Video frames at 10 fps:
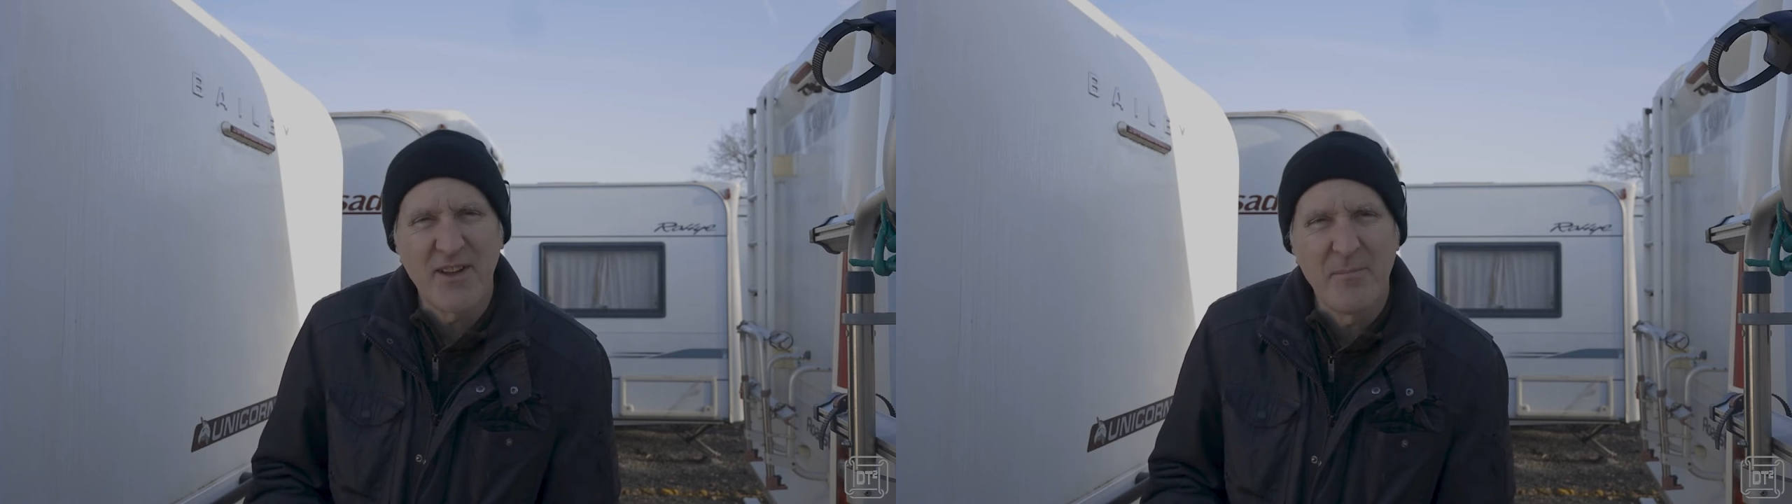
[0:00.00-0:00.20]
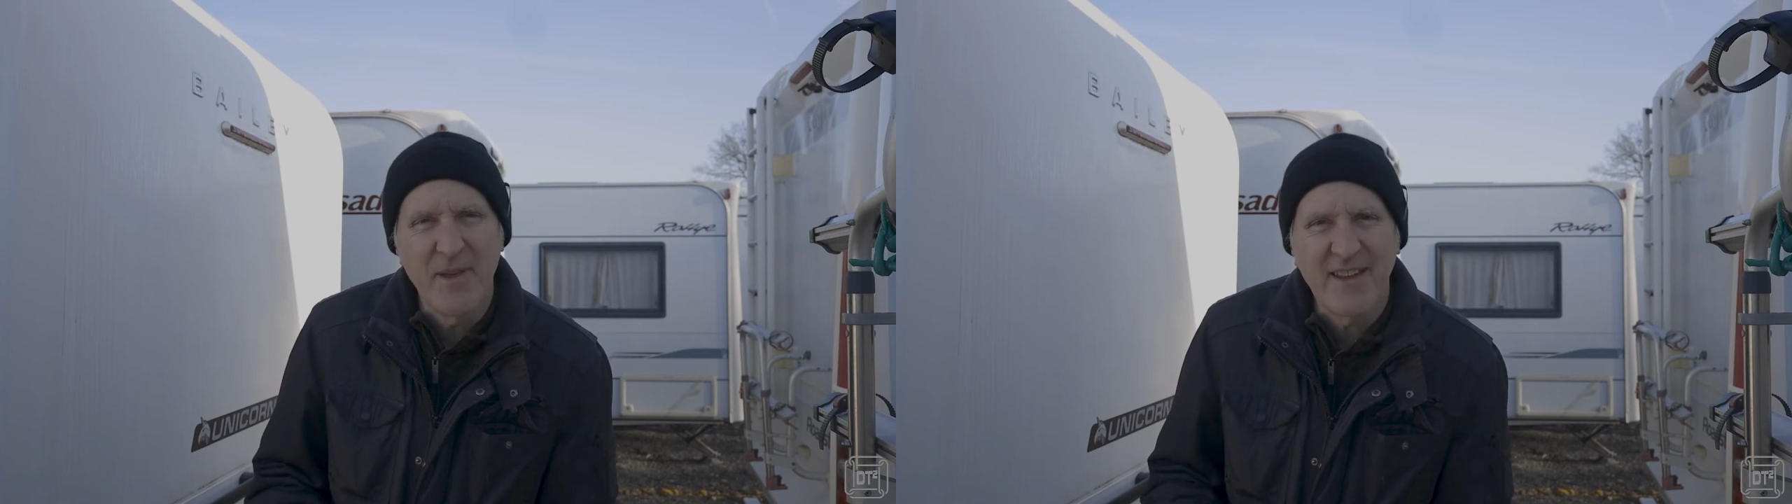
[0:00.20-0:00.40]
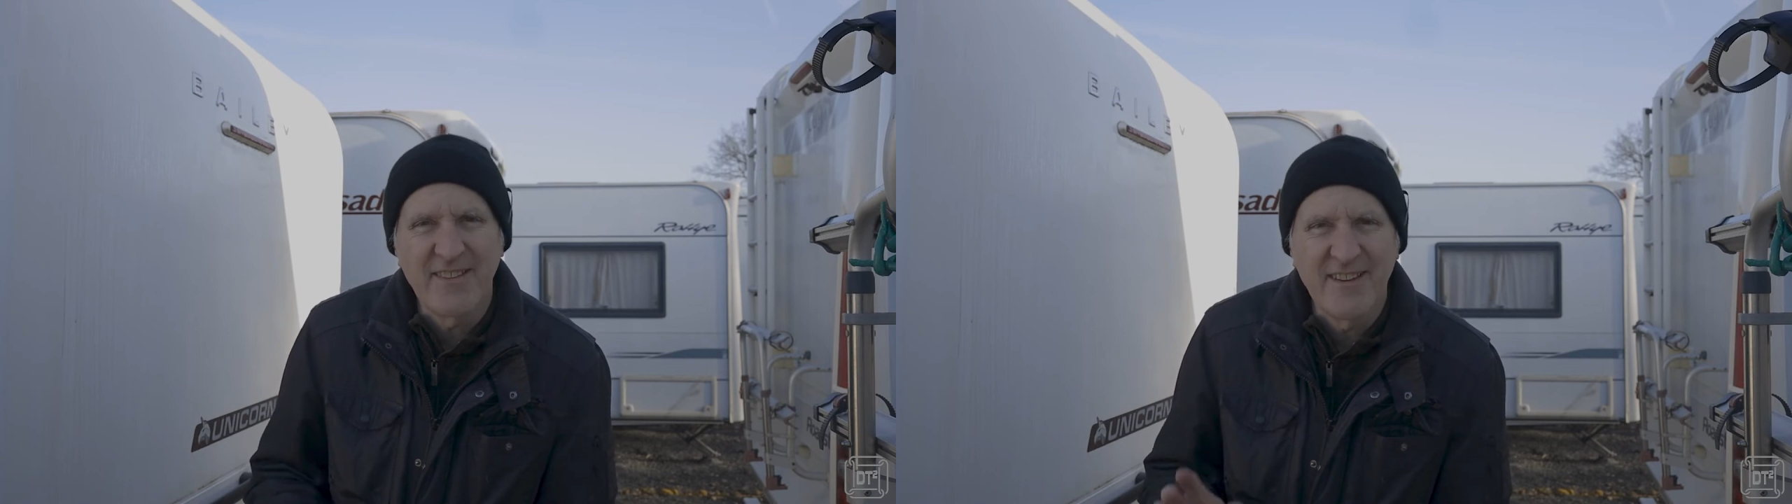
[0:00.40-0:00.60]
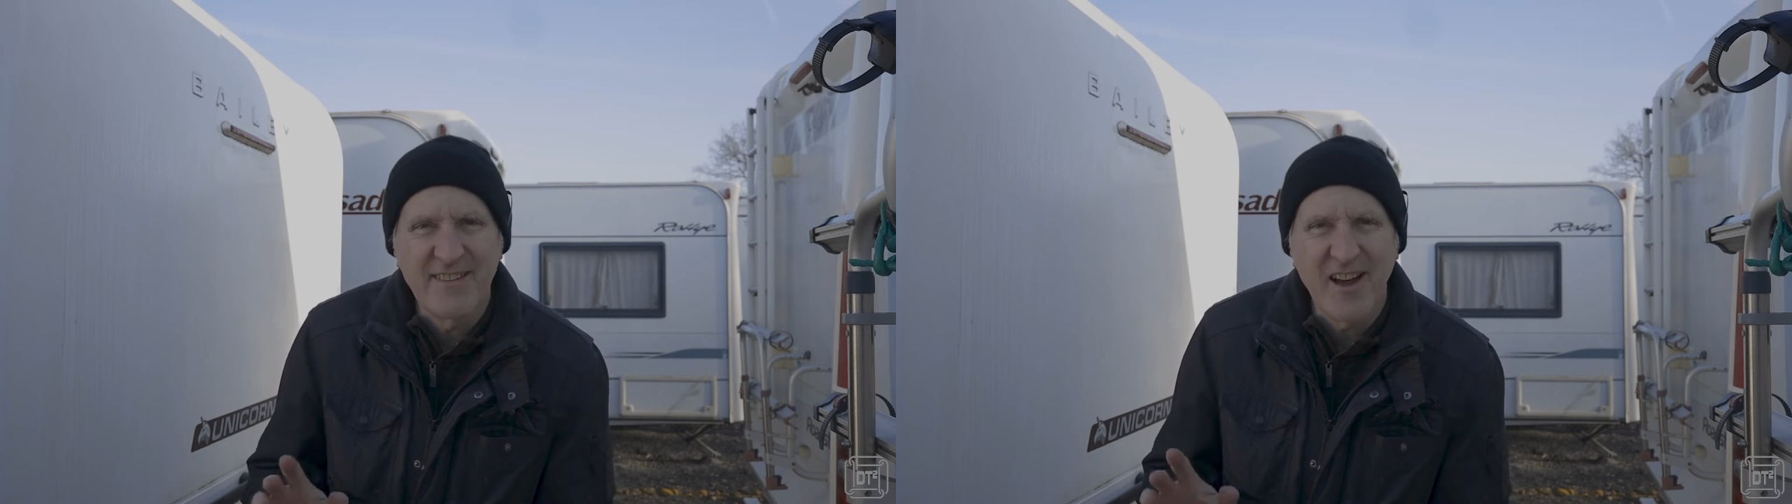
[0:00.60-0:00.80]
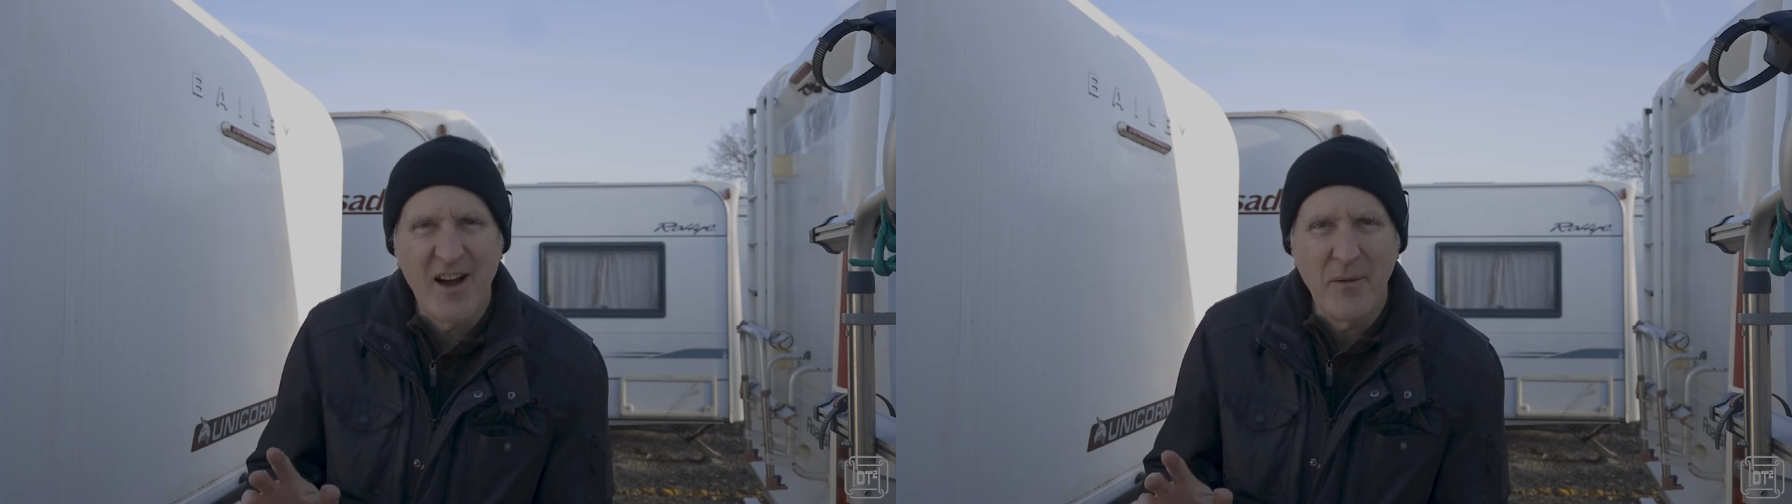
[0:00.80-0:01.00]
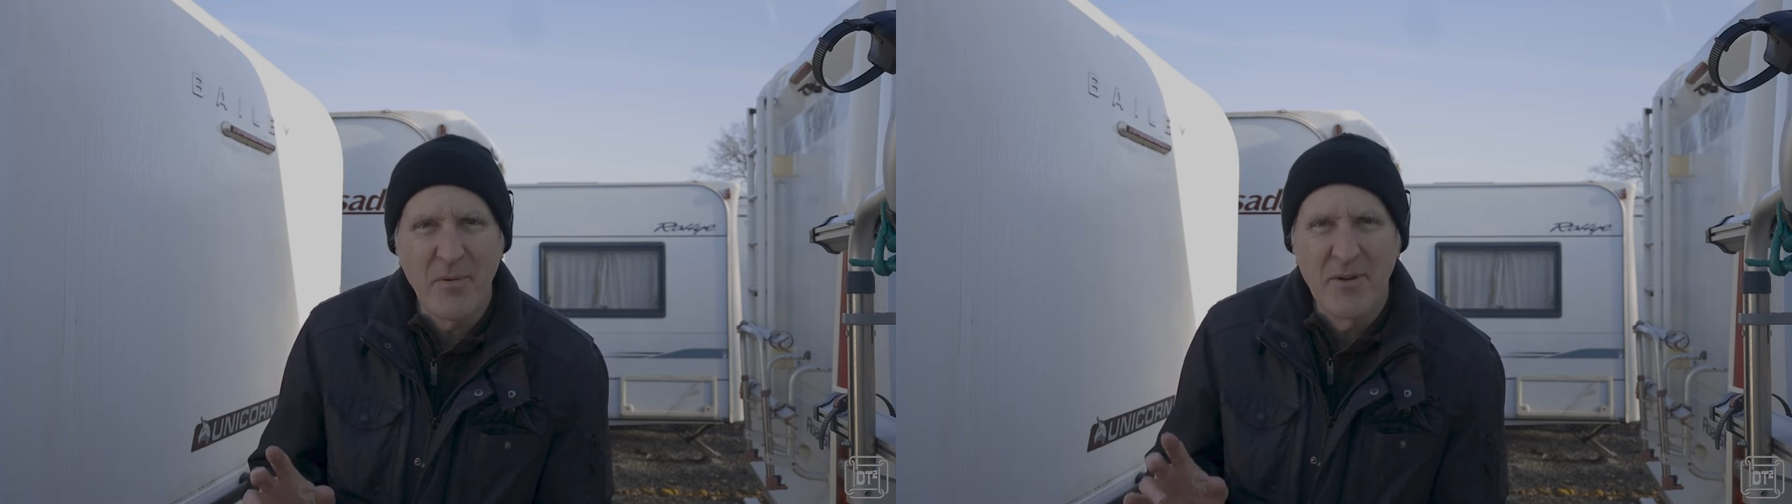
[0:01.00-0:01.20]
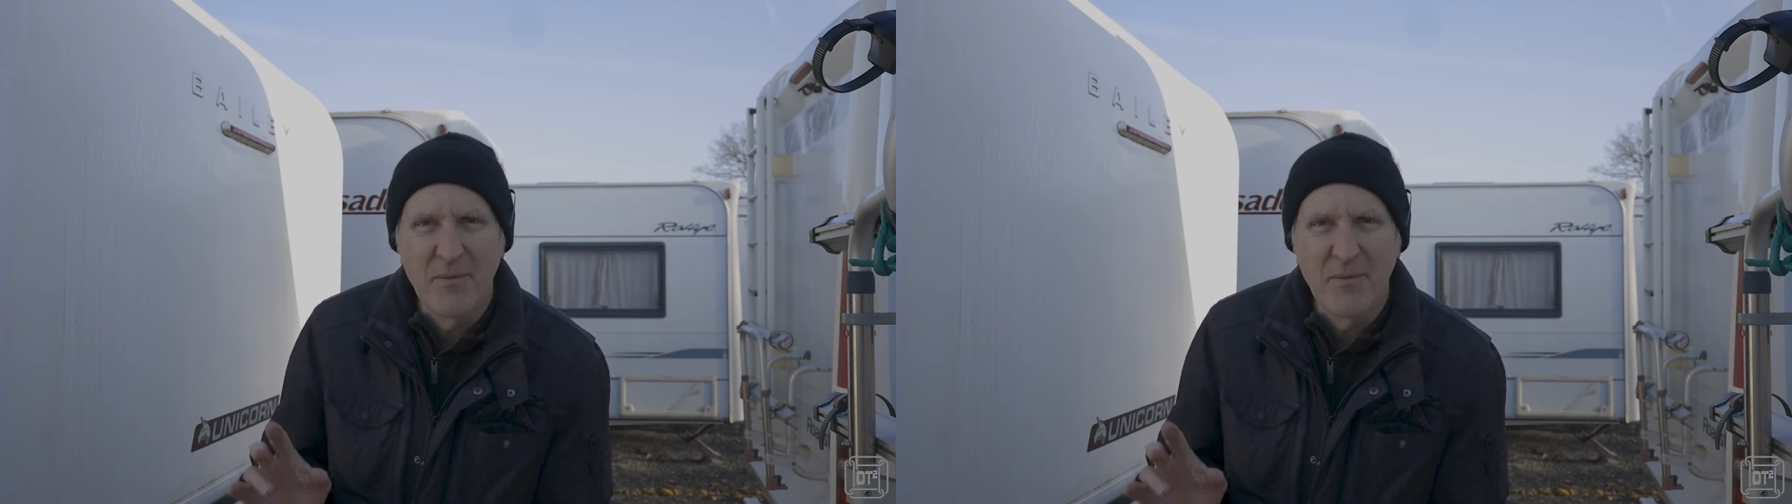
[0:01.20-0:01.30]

going to pick this up,